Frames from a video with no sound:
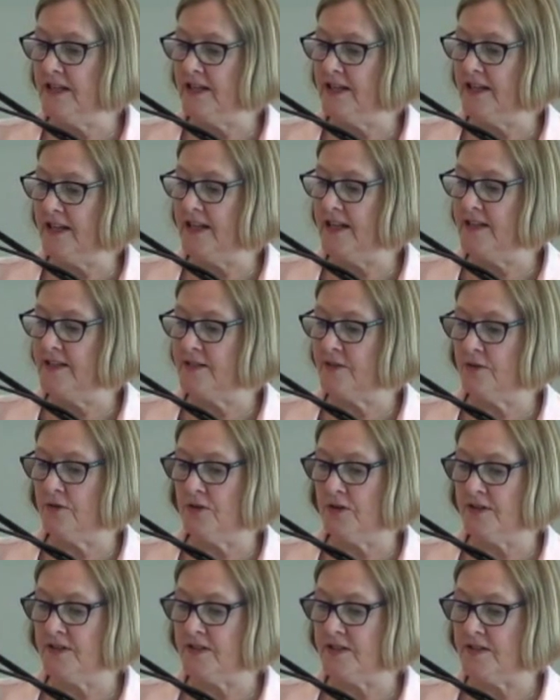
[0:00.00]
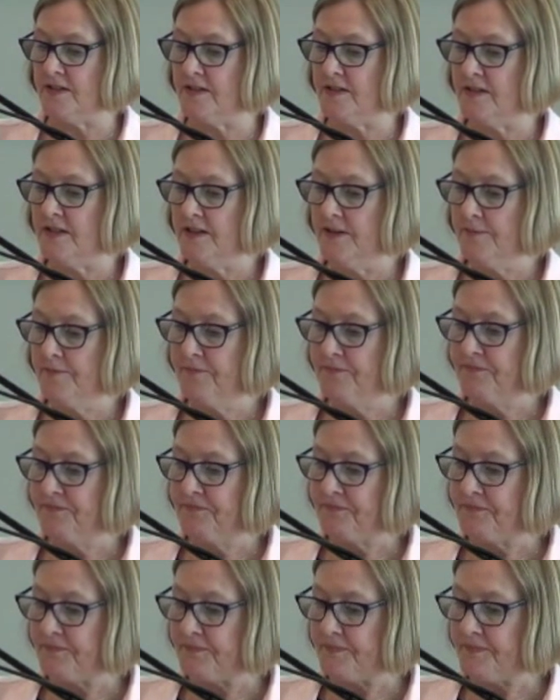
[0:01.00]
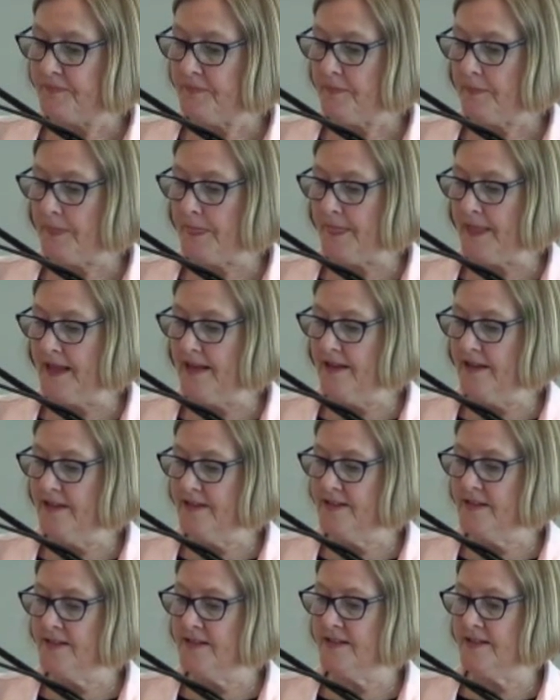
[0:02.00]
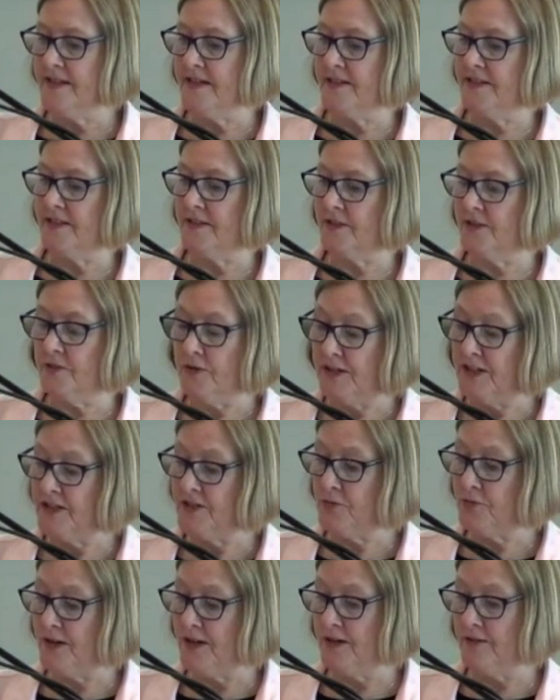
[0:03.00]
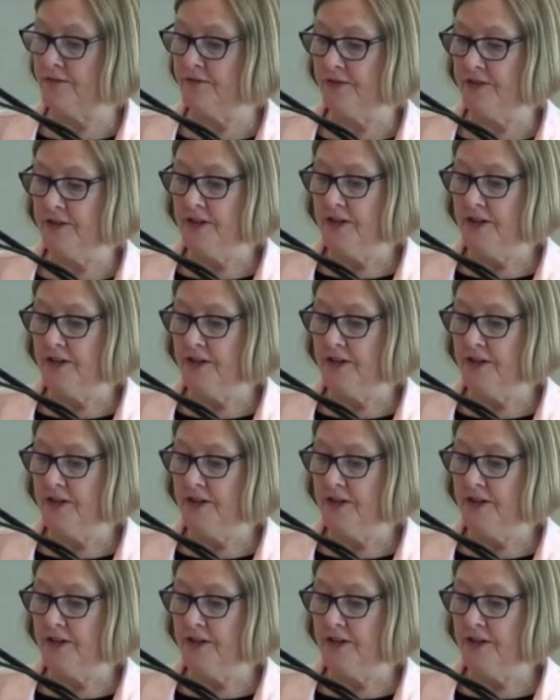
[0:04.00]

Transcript: and AIDS courses since 2012.